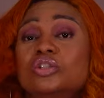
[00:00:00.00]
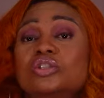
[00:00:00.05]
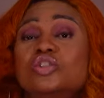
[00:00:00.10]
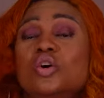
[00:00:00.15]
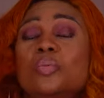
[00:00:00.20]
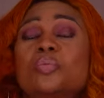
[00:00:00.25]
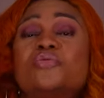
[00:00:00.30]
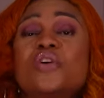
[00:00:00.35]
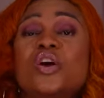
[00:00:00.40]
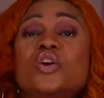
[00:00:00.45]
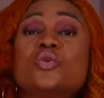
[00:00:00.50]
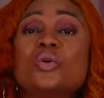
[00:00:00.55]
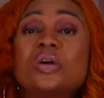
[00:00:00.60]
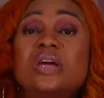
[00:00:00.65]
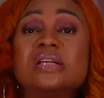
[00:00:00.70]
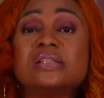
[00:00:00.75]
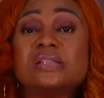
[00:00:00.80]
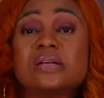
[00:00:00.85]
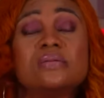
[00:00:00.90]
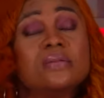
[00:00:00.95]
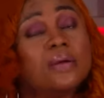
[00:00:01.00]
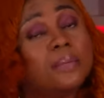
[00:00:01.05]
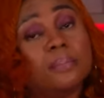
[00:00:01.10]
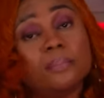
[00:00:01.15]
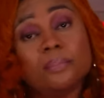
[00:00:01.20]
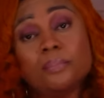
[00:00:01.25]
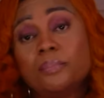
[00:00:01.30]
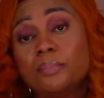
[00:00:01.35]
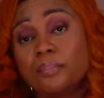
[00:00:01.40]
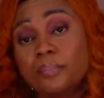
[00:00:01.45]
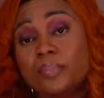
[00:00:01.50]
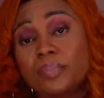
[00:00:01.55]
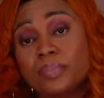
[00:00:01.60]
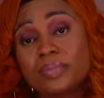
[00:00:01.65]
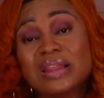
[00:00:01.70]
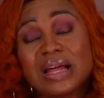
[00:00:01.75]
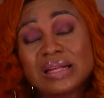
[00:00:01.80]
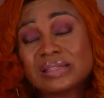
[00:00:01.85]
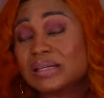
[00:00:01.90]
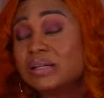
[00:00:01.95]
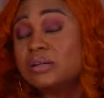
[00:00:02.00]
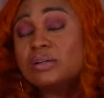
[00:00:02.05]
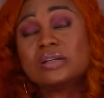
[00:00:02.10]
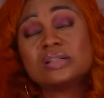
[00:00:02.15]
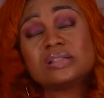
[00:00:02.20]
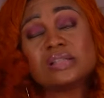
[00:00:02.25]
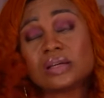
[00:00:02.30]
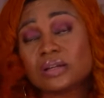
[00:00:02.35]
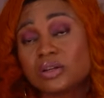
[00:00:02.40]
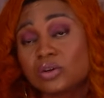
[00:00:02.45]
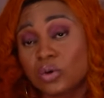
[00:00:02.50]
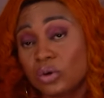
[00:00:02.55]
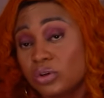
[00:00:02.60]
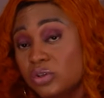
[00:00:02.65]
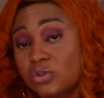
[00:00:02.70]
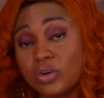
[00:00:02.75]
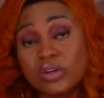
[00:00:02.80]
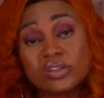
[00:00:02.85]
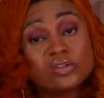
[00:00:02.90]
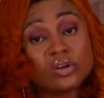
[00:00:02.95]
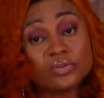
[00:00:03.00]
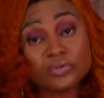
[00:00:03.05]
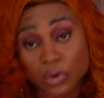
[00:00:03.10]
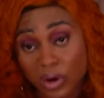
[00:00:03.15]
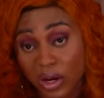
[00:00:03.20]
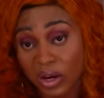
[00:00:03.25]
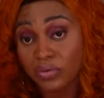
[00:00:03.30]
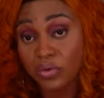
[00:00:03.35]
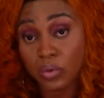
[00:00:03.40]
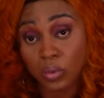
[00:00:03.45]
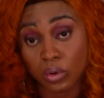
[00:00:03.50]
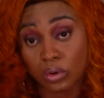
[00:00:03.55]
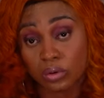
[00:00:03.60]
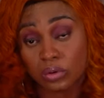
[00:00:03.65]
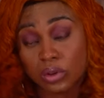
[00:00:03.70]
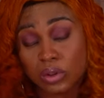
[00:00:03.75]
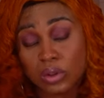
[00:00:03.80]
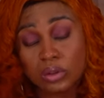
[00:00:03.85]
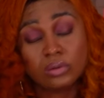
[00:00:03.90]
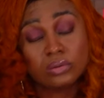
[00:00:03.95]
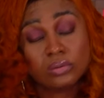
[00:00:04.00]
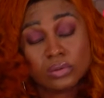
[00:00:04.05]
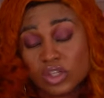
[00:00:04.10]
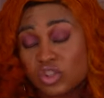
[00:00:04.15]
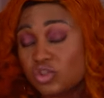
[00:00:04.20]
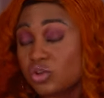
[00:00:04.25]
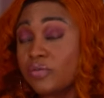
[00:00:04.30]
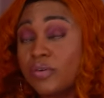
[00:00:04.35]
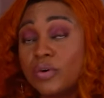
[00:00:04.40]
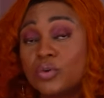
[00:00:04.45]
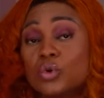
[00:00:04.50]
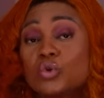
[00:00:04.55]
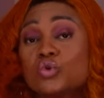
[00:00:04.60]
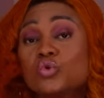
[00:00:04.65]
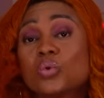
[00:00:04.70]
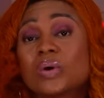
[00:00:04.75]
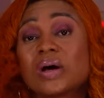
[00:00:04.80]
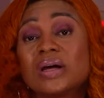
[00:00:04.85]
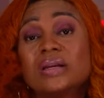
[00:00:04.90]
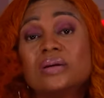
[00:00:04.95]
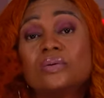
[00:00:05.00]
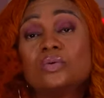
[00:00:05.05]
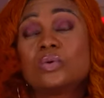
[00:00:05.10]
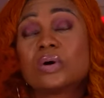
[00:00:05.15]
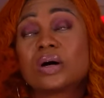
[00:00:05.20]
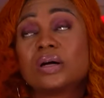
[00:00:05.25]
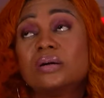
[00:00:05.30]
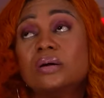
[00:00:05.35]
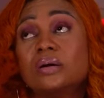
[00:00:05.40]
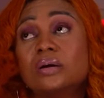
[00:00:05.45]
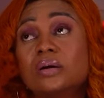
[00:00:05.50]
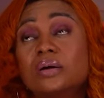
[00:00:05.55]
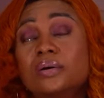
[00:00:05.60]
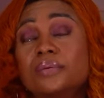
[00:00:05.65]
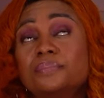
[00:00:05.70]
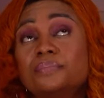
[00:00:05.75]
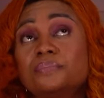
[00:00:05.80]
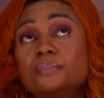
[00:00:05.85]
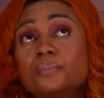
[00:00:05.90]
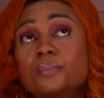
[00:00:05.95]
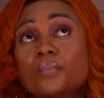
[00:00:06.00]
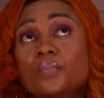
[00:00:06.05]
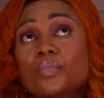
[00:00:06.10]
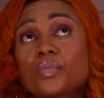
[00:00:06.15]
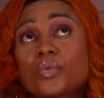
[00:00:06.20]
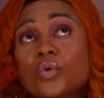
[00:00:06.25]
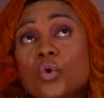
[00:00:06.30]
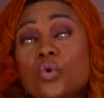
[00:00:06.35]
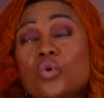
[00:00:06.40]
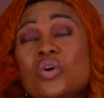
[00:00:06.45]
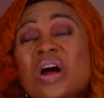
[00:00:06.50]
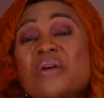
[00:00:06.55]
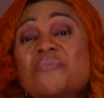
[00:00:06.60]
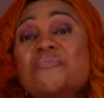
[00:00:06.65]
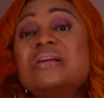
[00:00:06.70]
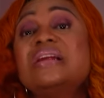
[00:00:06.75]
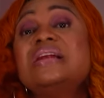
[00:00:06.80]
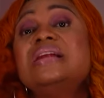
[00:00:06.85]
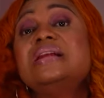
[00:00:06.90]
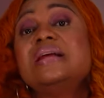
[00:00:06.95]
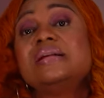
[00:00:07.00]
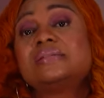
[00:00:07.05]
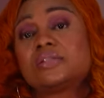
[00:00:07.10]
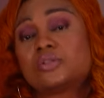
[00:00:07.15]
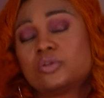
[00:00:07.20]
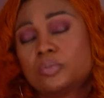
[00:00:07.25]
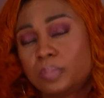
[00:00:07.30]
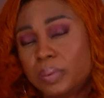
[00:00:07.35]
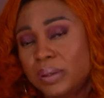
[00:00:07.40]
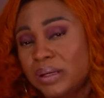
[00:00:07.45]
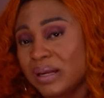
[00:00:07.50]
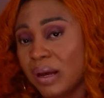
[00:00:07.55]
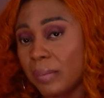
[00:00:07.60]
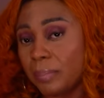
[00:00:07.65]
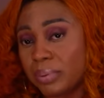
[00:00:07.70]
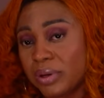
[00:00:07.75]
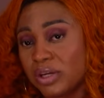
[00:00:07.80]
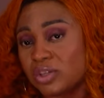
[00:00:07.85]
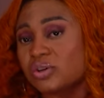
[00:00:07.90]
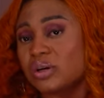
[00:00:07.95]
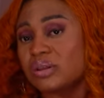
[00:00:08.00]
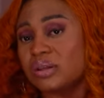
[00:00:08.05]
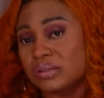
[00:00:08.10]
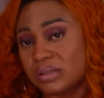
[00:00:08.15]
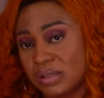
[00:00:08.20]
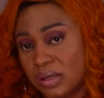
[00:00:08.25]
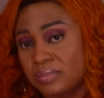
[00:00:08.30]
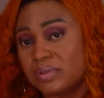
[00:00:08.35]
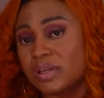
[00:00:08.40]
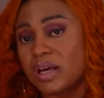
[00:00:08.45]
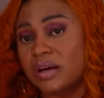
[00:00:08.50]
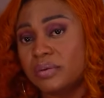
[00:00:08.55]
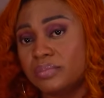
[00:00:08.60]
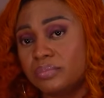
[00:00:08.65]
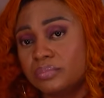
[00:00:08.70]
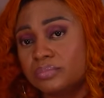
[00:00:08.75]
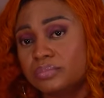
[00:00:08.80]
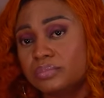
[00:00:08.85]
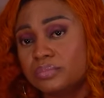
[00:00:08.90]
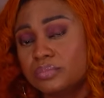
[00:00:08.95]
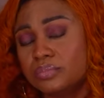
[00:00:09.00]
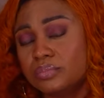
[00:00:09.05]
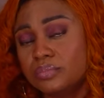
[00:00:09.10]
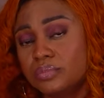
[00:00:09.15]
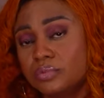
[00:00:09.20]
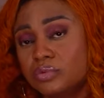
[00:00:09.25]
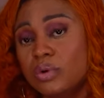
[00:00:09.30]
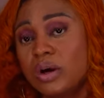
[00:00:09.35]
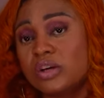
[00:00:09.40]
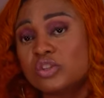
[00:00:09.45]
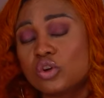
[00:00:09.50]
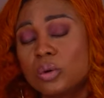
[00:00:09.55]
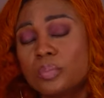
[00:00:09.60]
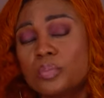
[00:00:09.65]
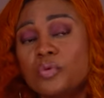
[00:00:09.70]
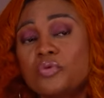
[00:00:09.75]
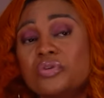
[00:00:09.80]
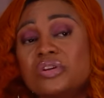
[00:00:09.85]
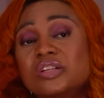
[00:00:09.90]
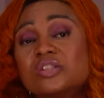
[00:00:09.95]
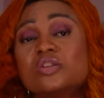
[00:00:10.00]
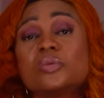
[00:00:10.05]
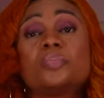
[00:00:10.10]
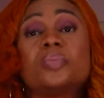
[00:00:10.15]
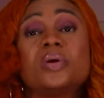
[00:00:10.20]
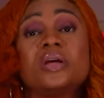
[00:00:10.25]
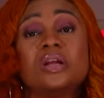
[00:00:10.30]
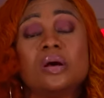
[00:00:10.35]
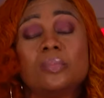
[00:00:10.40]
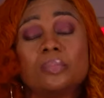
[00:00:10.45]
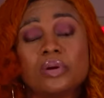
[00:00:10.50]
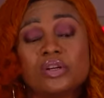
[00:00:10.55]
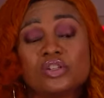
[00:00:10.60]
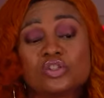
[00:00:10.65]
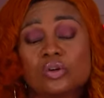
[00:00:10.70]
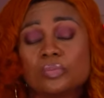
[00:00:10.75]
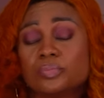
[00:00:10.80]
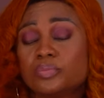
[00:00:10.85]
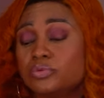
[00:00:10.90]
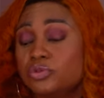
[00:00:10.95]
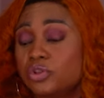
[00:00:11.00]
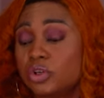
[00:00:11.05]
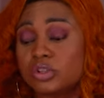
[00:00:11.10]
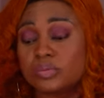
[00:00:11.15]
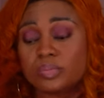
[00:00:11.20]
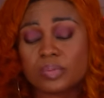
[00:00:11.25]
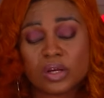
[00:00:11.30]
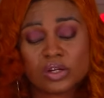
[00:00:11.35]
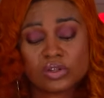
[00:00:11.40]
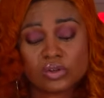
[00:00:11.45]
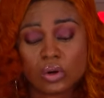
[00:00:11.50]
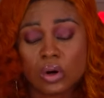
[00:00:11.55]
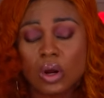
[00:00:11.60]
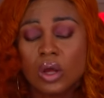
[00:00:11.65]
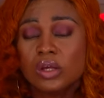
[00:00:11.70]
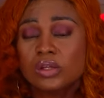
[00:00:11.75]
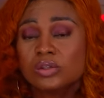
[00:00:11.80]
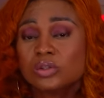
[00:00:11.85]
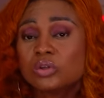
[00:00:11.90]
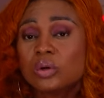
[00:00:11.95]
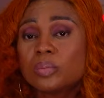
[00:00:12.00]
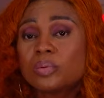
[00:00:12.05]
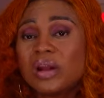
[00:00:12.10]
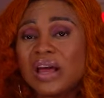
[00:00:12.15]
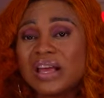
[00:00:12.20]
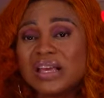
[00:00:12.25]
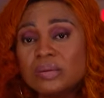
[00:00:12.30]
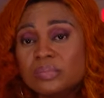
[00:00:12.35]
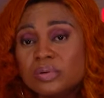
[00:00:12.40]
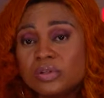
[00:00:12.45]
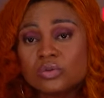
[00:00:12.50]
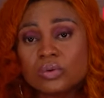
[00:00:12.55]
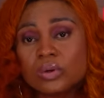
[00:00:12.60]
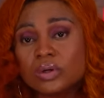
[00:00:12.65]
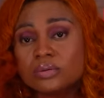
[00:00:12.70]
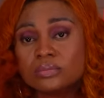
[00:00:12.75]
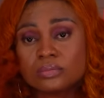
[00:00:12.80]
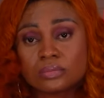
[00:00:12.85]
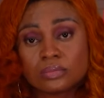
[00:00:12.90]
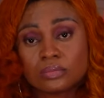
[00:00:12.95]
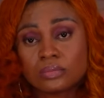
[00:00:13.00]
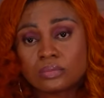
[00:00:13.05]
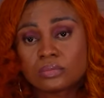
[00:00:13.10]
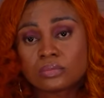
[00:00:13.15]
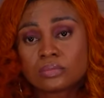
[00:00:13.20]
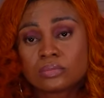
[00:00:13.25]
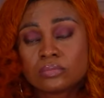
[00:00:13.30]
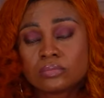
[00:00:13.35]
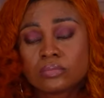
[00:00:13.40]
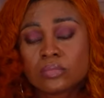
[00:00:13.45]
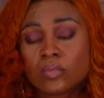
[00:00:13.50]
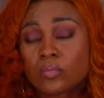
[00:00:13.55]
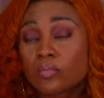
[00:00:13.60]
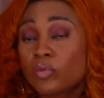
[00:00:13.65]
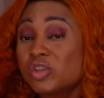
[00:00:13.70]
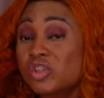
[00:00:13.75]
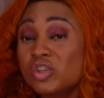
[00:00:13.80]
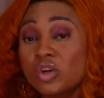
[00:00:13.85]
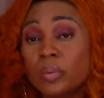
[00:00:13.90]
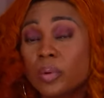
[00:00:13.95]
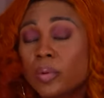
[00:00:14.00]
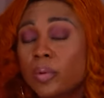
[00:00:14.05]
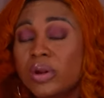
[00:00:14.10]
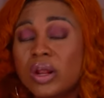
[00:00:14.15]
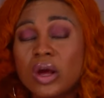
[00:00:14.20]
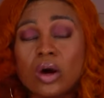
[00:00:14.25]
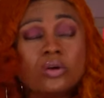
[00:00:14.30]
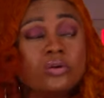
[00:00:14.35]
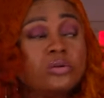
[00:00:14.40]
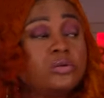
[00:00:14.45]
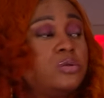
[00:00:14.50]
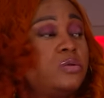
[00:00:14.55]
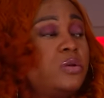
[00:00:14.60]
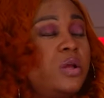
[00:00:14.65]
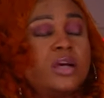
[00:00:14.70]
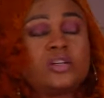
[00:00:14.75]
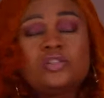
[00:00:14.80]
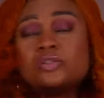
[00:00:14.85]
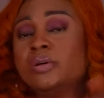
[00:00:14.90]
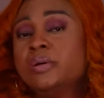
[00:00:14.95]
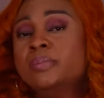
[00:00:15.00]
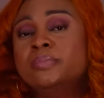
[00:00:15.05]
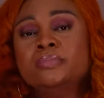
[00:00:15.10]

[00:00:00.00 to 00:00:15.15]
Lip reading: prefer you hitting them. That's another technique. So it's not for everyone. It should be for those who can relate to pain and pleasure at the same time, right? Some people relate to pain and pleasure. Some people just pleasure. Some people are in between. But you see some people without extreme